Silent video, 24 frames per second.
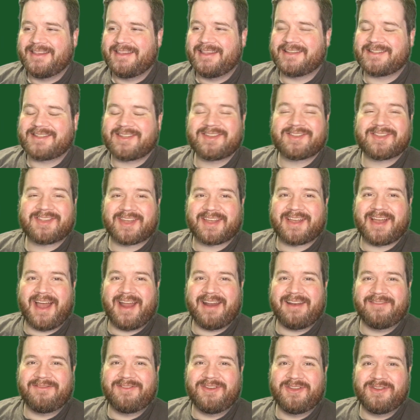This is the
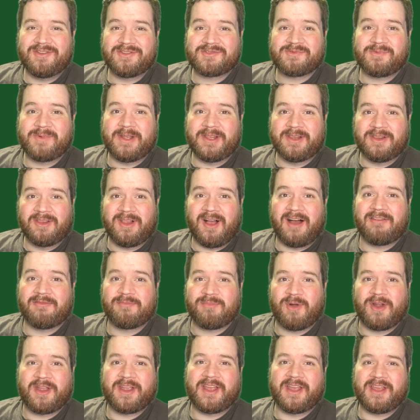kind of news we love
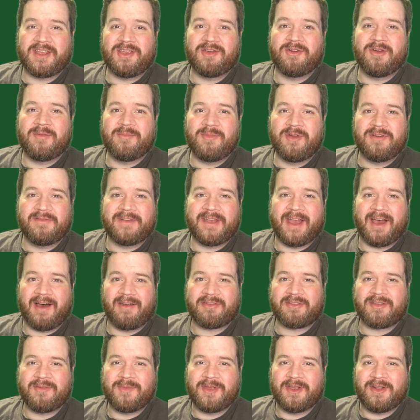bringing you at Movie
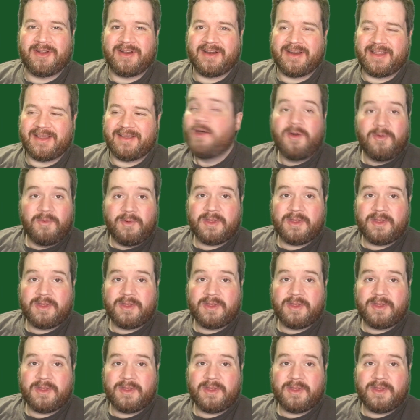Health Community.